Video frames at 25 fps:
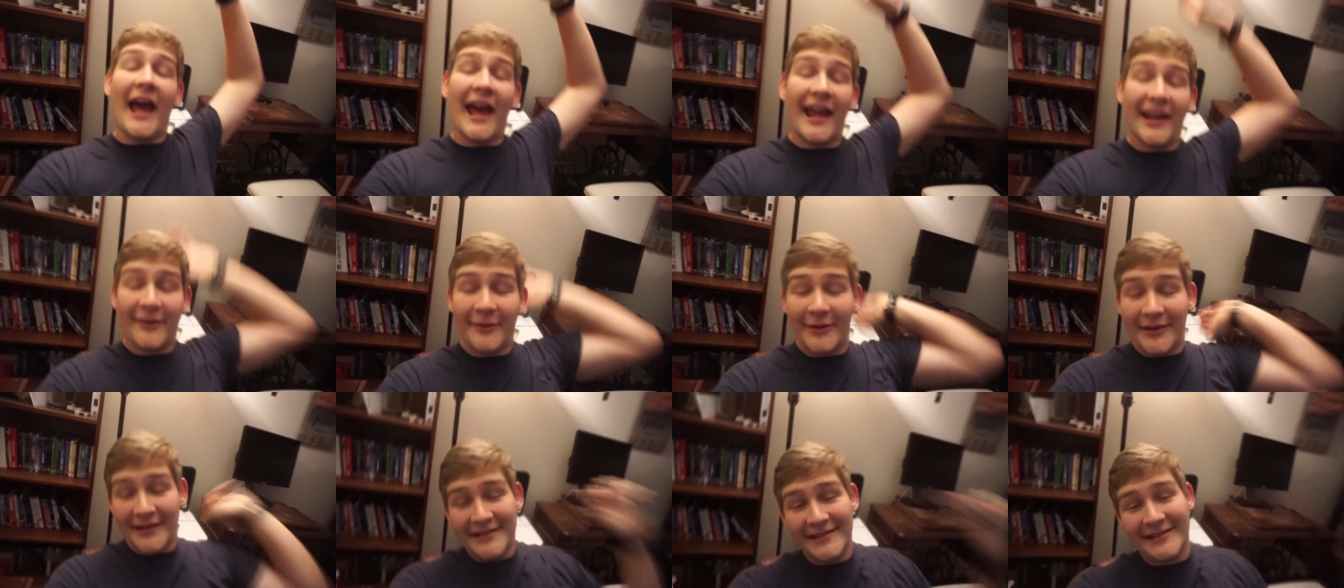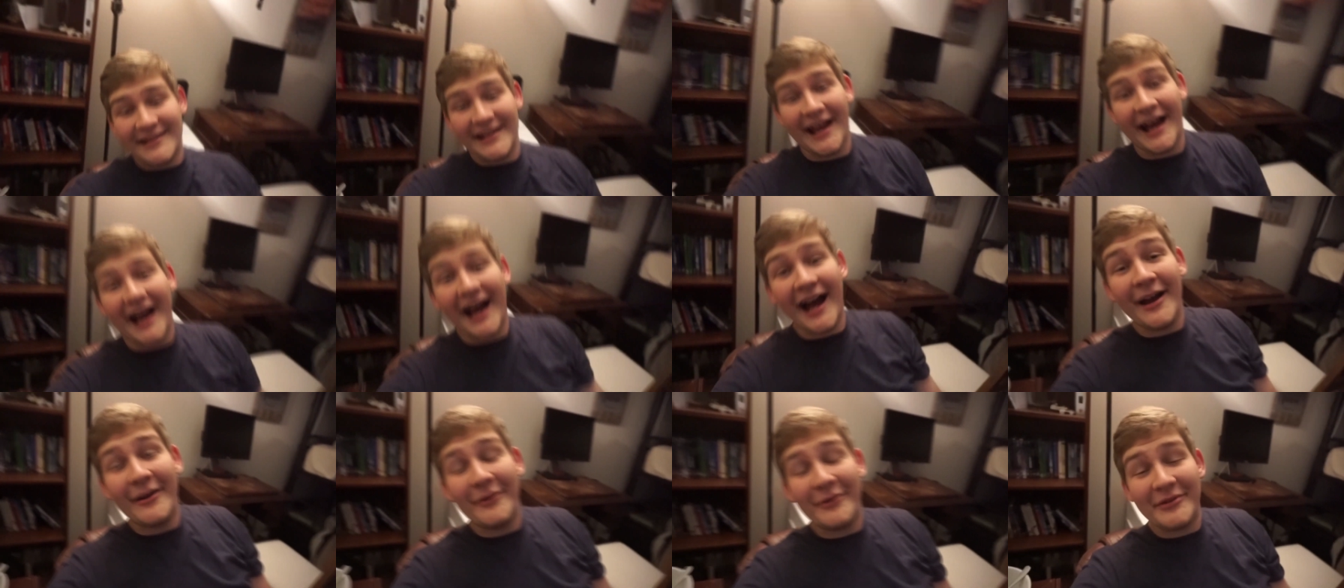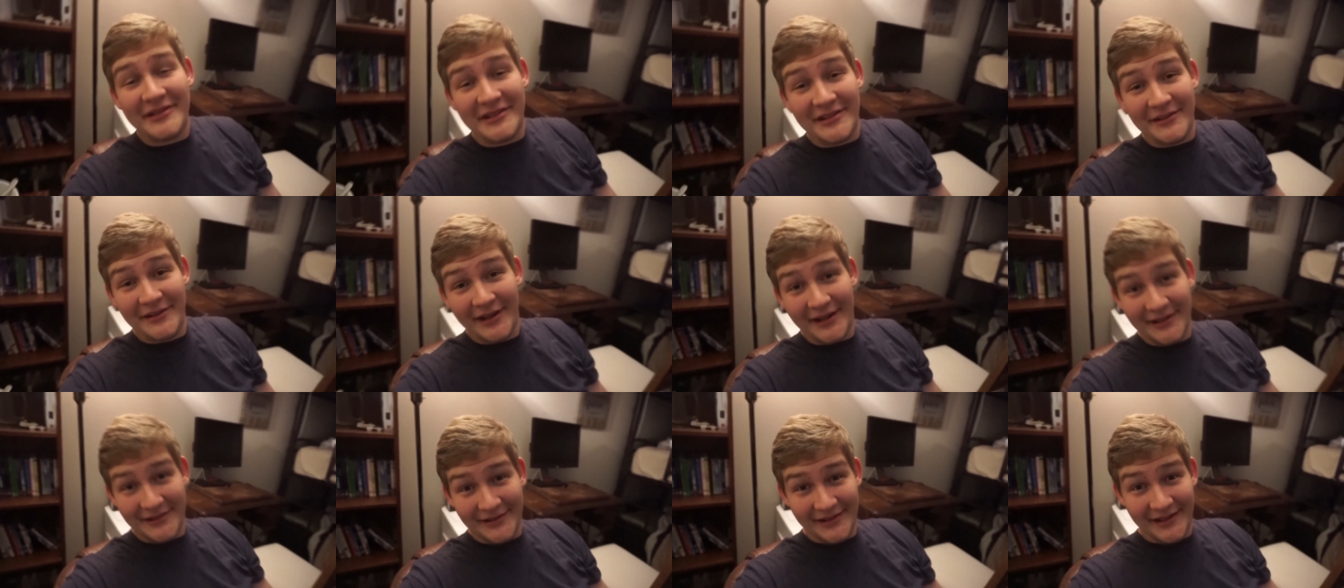Anyways, I will see
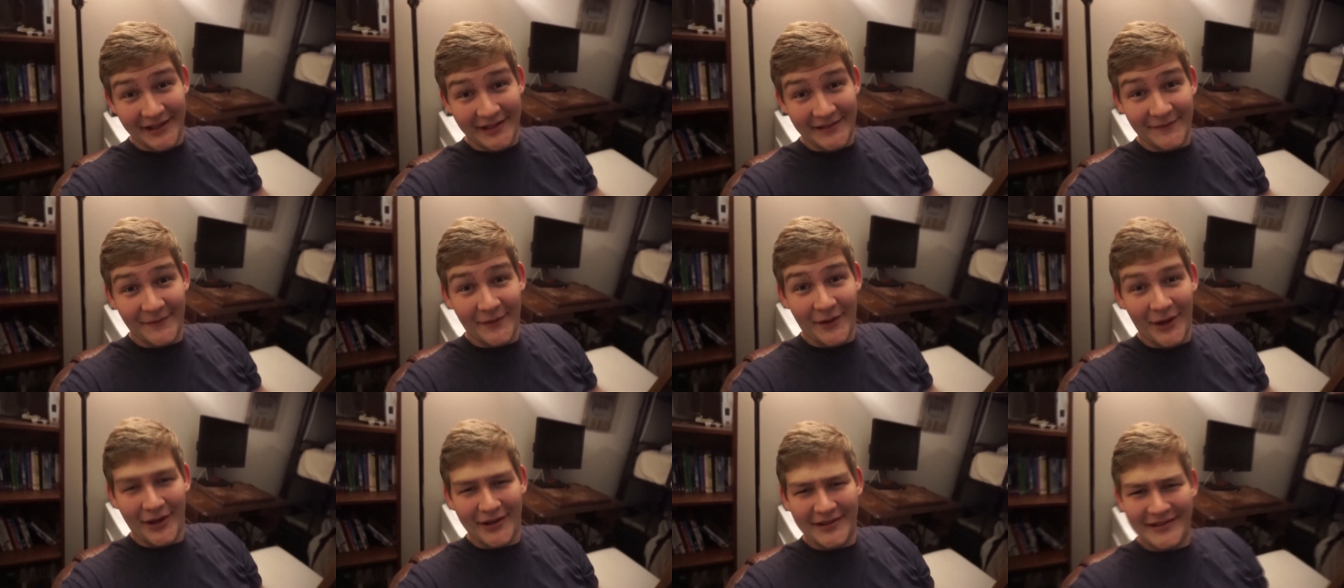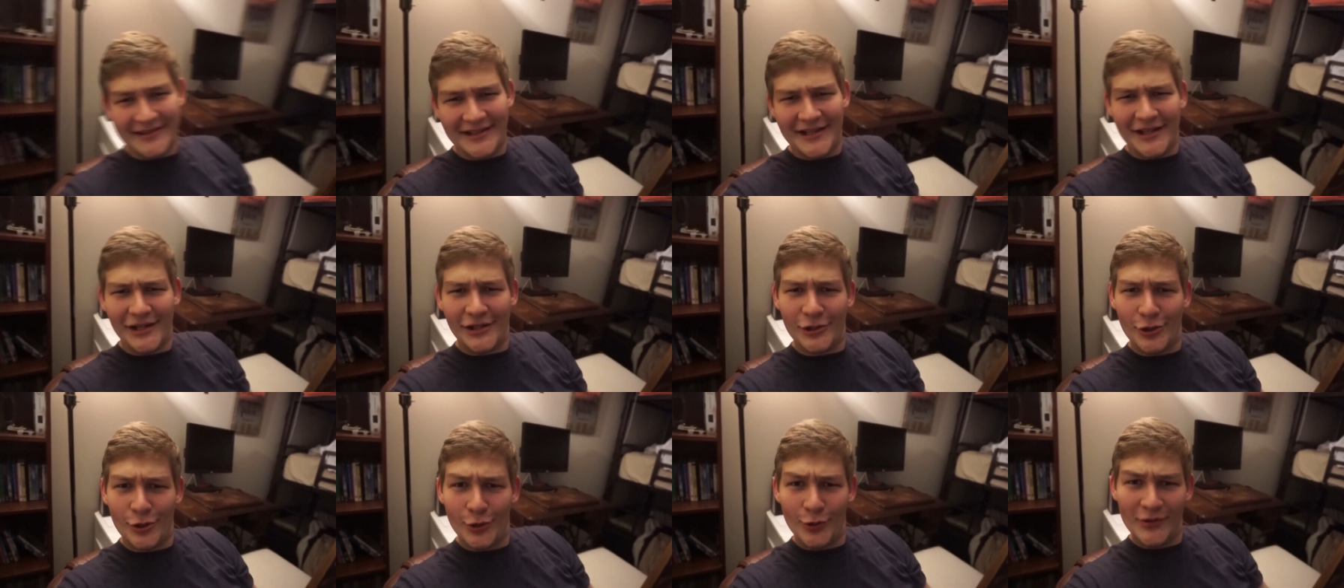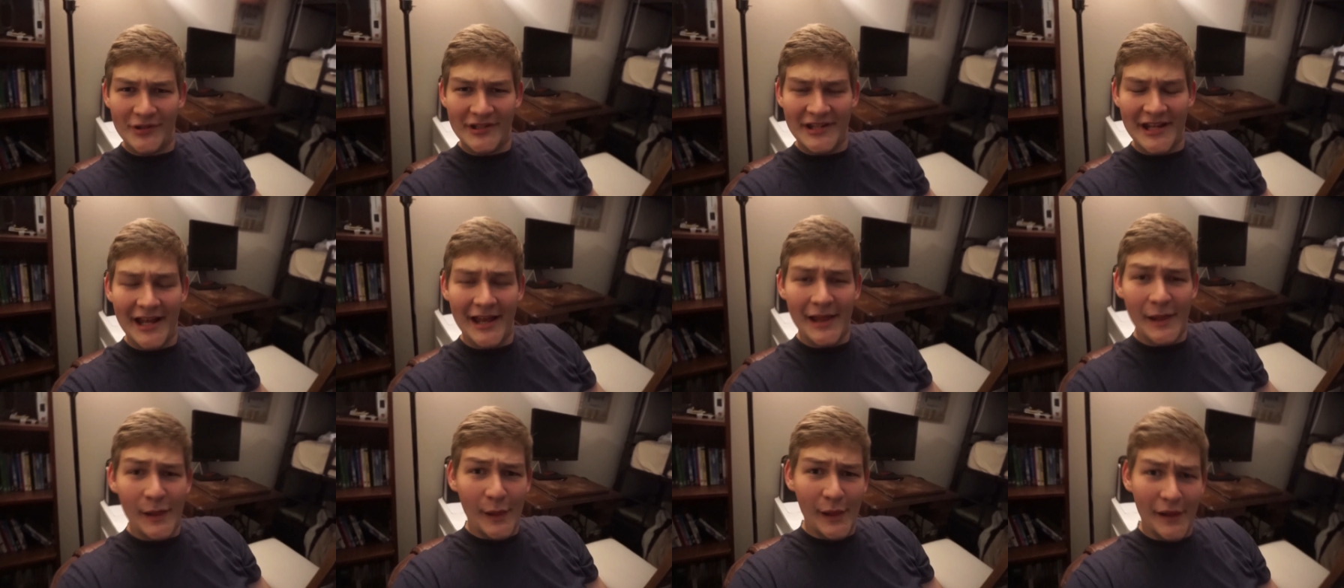you guys in the next vlog. See you
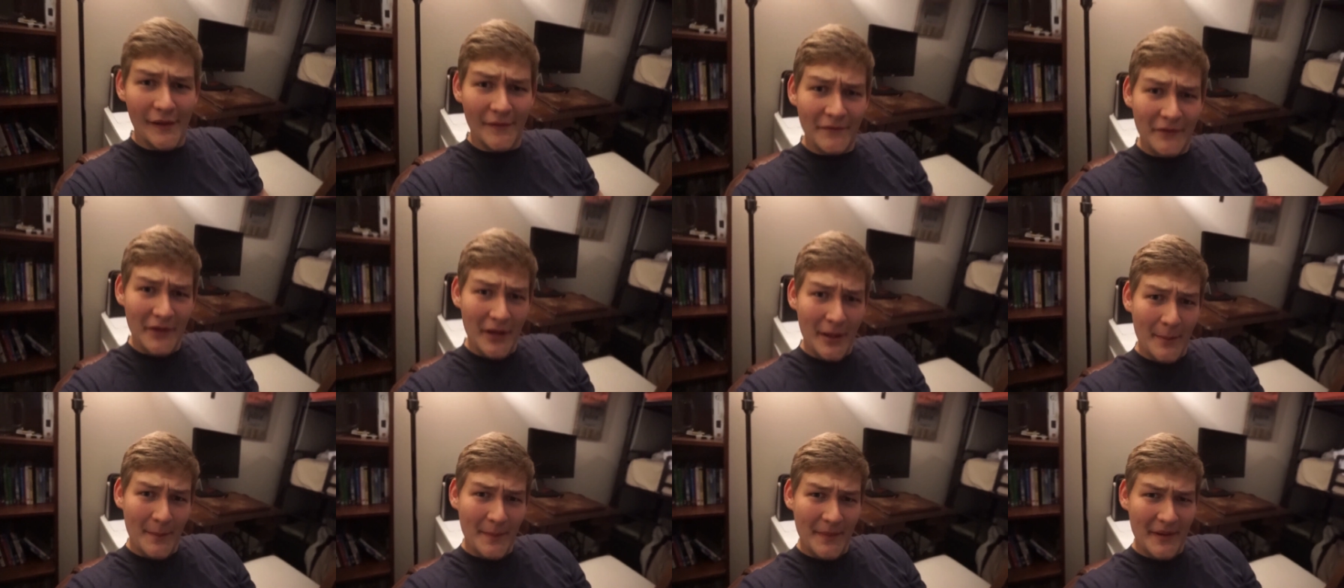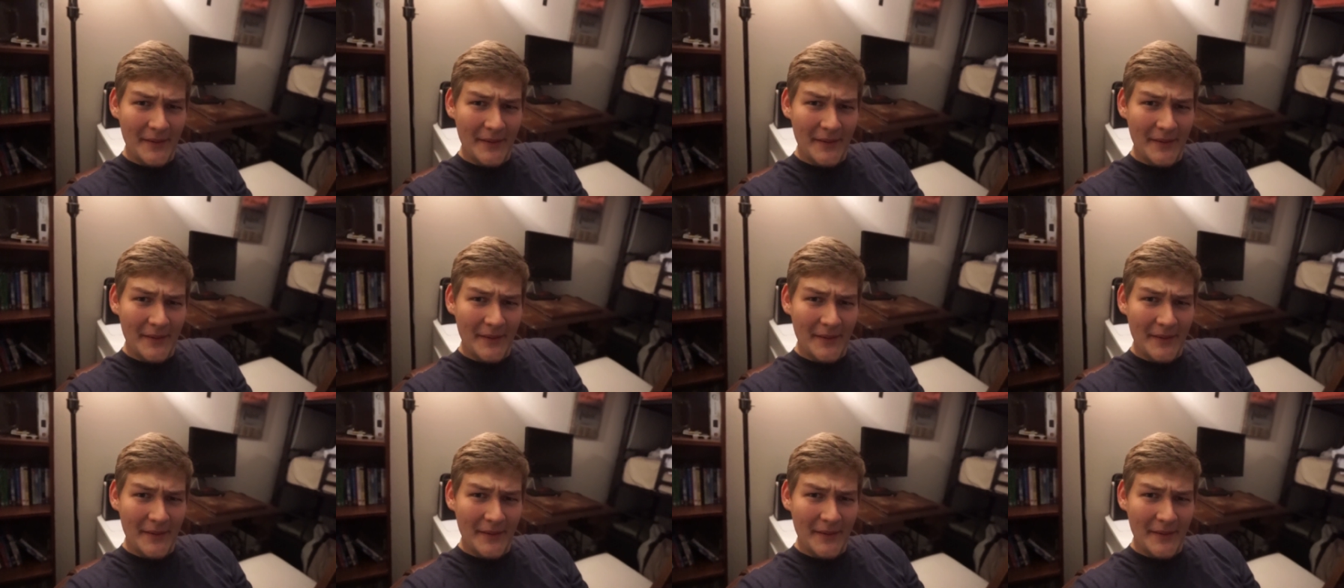Tuesday. Love you.